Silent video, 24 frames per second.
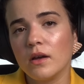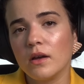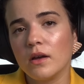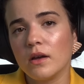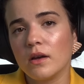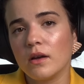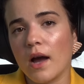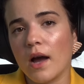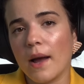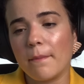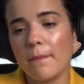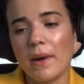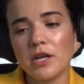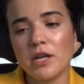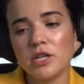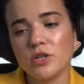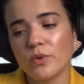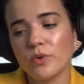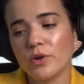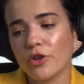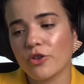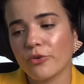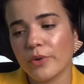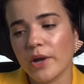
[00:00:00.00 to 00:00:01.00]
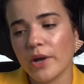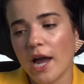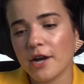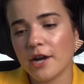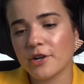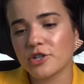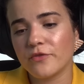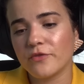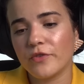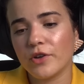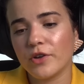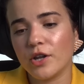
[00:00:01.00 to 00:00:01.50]
I might do another
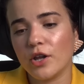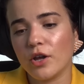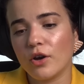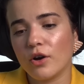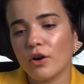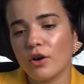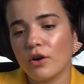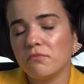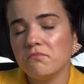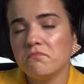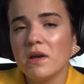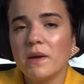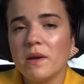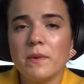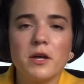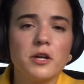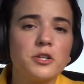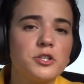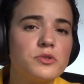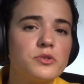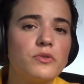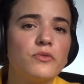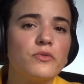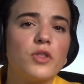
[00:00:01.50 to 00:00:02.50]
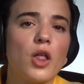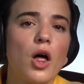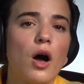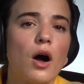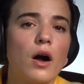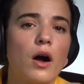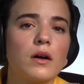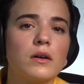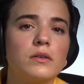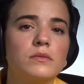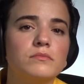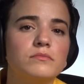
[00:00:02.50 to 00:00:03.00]
reaction video. Maybe I'll do a
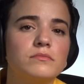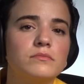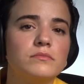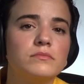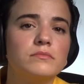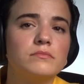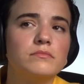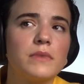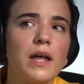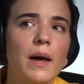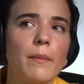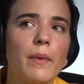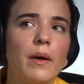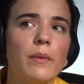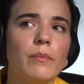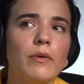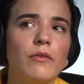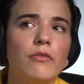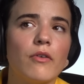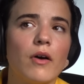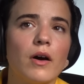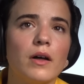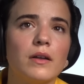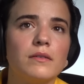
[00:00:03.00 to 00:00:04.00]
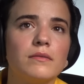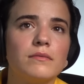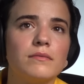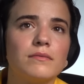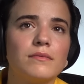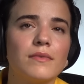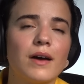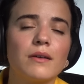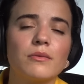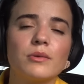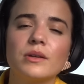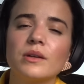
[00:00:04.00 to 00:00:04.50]
vlog. That might be fun.
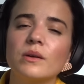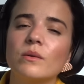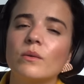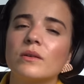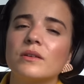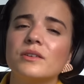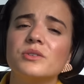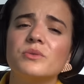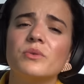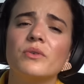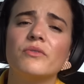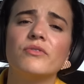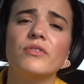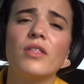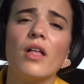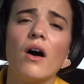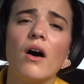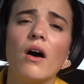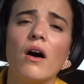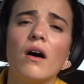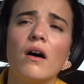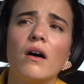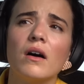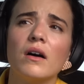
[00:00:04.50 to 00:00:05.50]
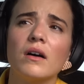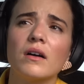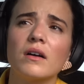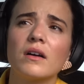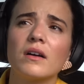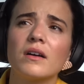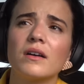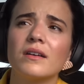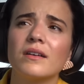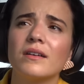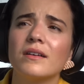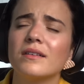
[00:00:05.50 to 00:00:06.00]
I really want to do a vlog.
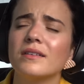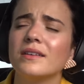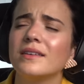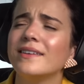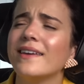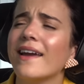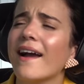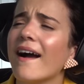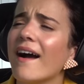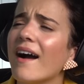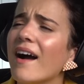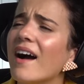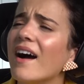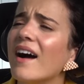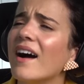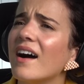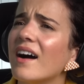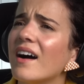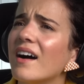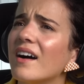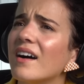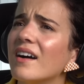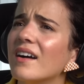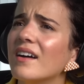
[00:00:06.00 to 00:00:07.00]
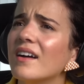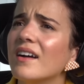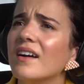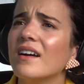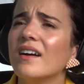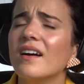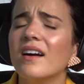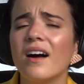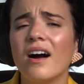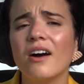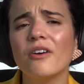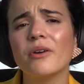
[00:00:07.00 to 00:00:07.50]
Yeah.
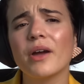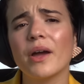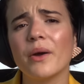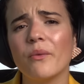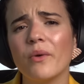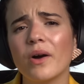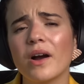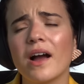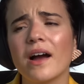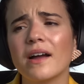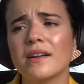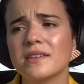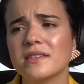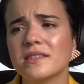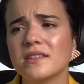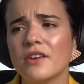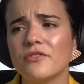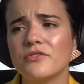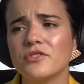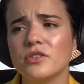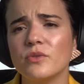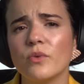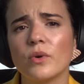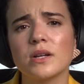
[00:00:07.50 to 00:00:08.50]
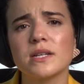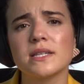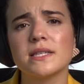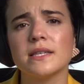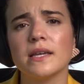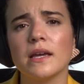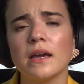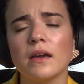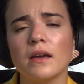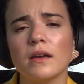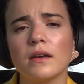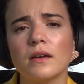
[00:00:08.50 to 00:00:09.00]
Okay, what kind of stuff do you want to
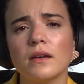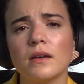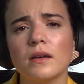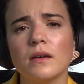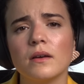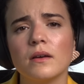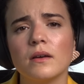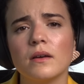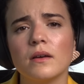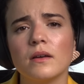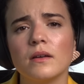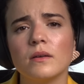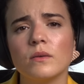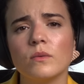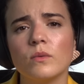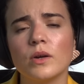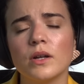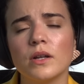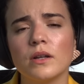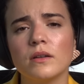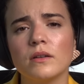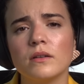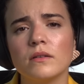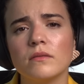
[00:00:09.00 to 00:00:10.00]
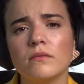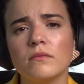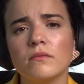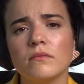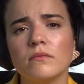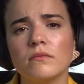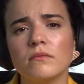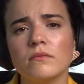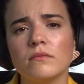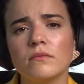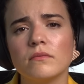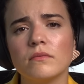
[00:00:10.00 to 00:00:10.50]
see? What
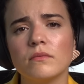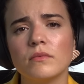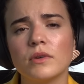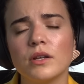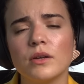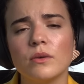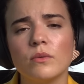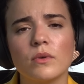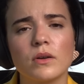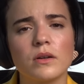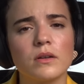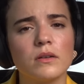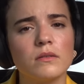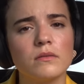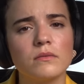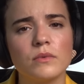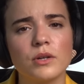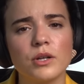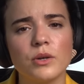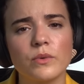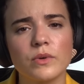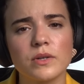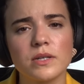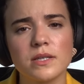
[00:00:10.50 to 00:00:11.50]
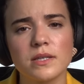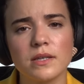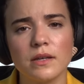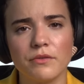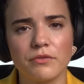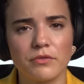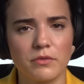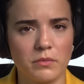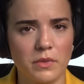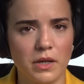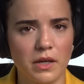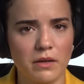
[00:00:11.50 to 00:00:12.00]
do you want to see
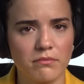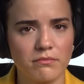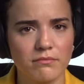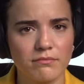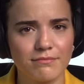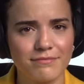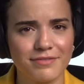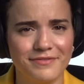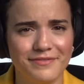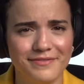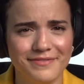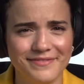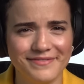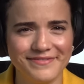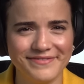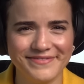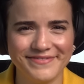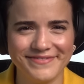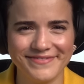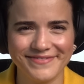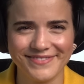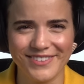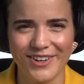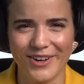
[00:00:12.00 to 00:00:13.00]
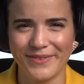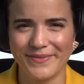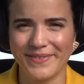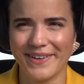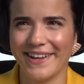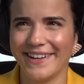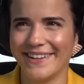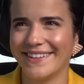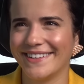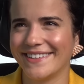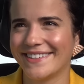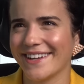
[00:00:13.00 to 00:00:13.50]
from me?
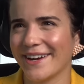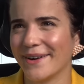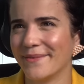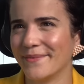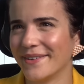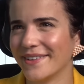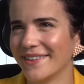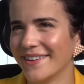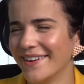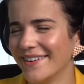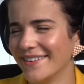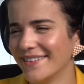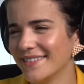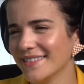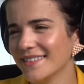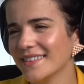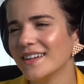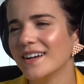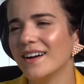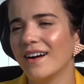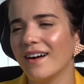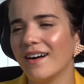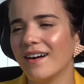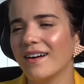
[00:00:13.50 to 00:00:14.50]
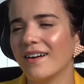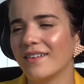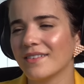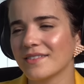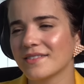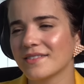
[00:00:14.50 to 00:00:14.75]
Comment it down below. I'll